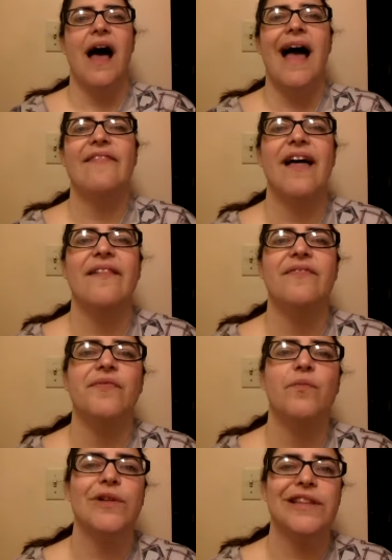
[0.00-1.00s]
and
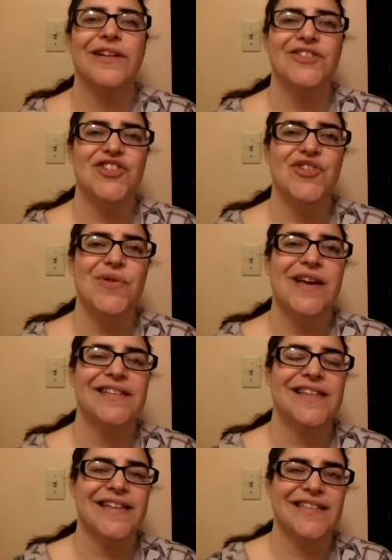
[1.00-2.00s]
then what they'll do
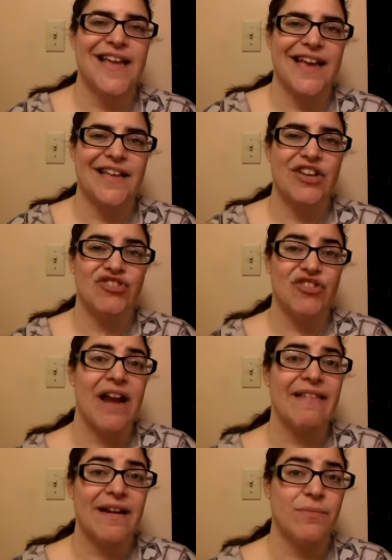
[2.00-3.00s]
is they take, because you're
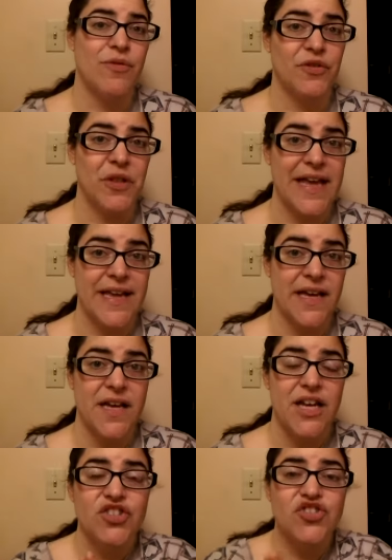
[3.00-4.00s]
not allowed to move your leg,
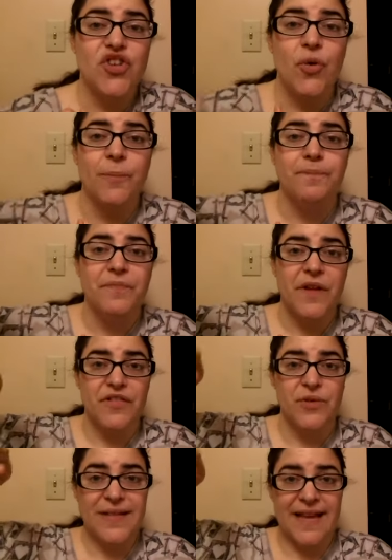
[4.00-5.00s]
so
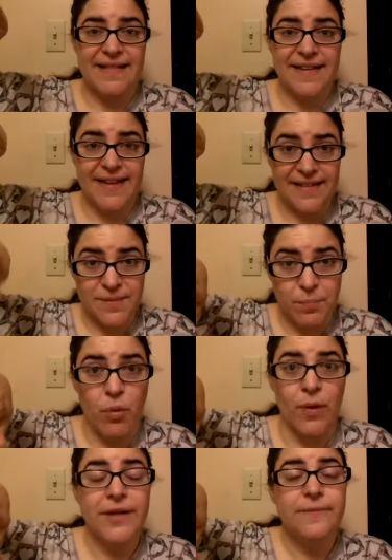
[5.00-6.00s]
they take this
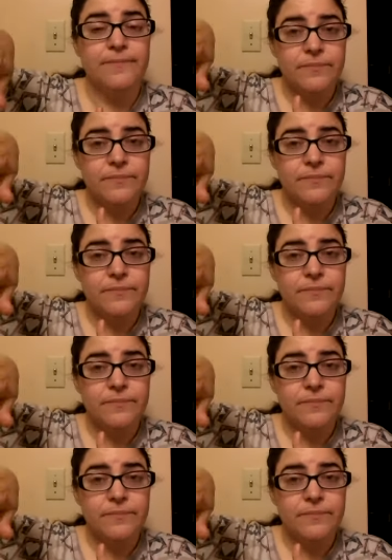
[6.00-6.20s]
board